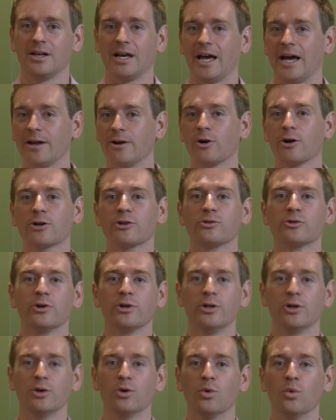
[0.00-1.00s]
At Ark
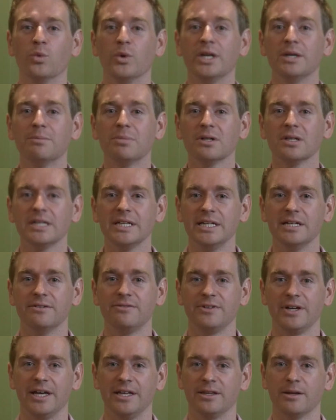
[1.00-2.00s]
Royal, we
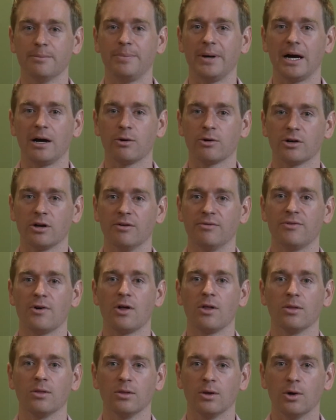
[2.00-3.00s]
believe in the power of
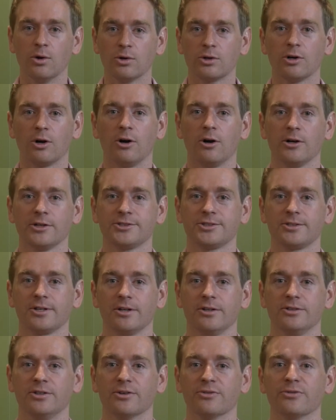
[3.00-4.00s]
low-cost,
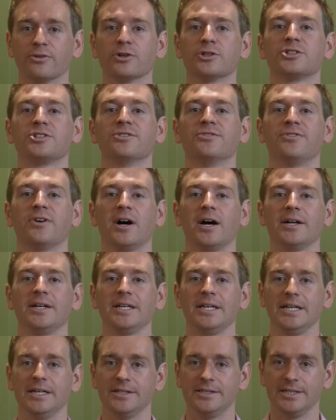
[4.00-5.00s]

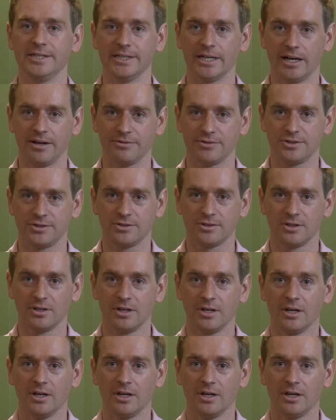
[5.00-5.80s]
diversified ETFs.